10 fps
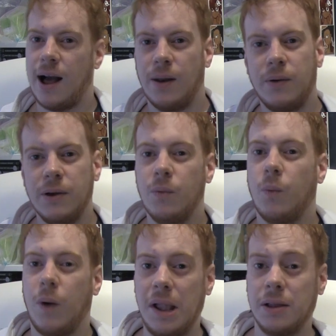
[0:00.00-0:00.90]
Hello
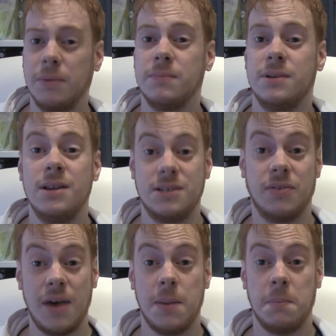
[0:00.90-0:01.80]
and welcome to
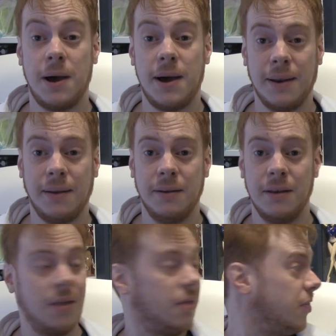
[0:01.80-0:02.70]
That Man.
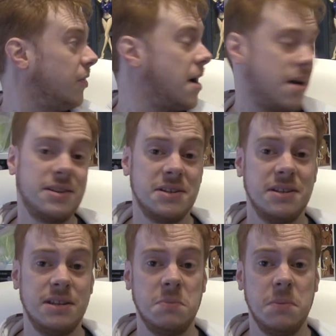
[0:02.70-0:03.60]
That
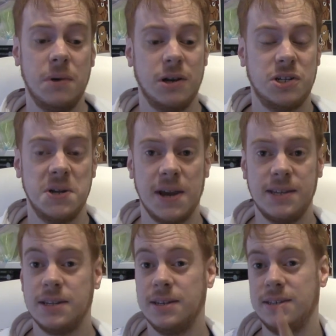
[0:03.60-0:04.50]
is me
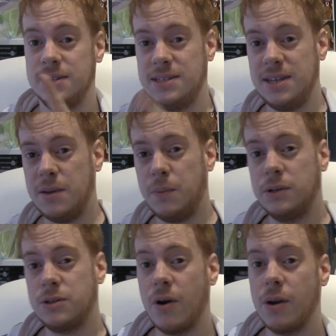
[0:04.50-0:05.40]
merchandise and today we're
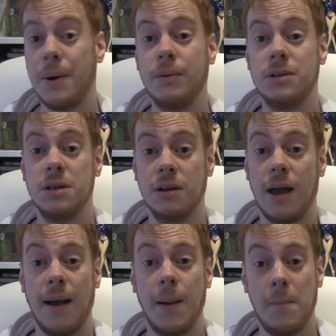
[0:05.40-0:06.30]
talking about
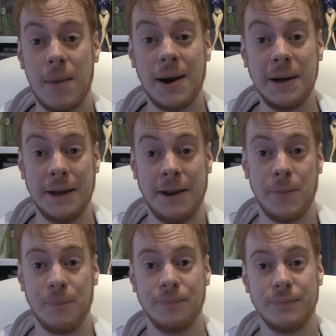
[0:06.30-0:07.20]
manga.
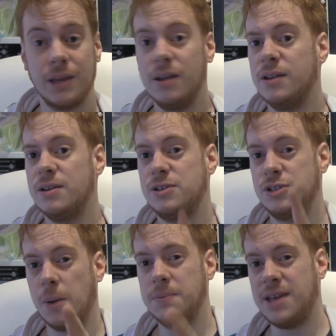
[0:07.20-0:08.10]

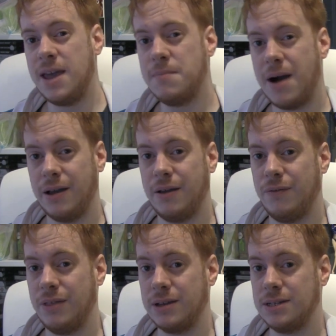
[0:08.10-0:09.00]
Top 10 manga
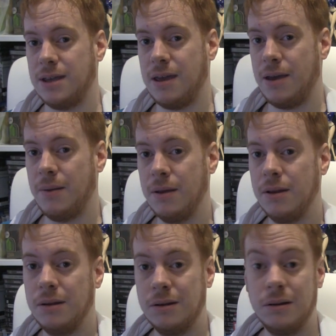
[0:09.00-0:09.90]
for that uh,
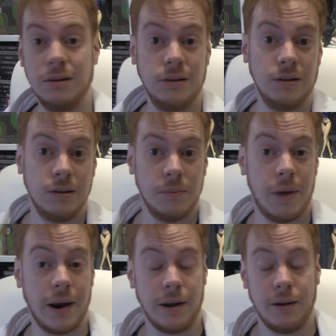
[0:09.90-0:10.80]

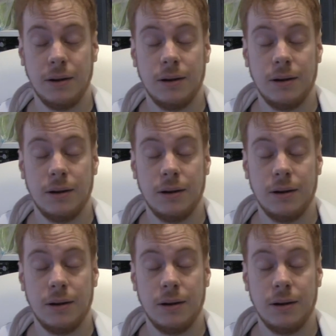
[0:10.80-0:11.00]
matter.